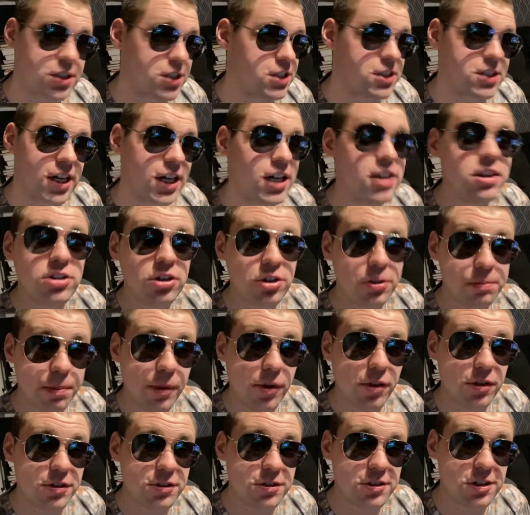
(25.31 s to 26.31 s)
Is that a new
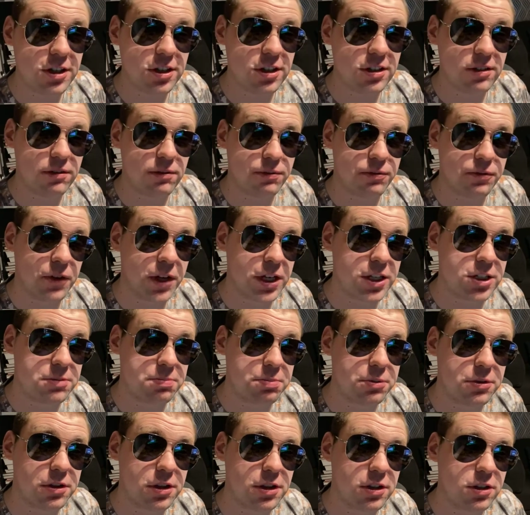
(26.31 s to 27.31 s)
policy
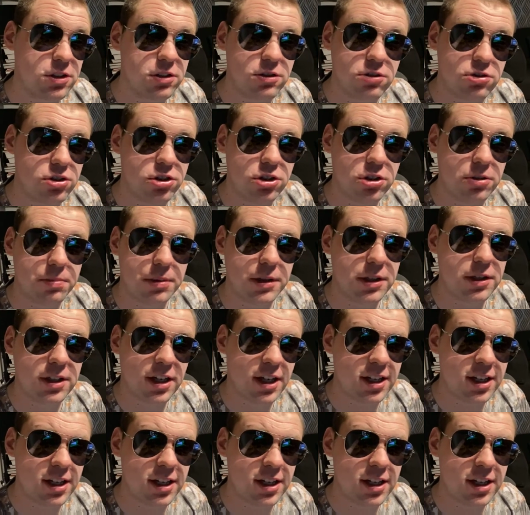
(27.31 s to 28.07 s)
Facebook and YouTube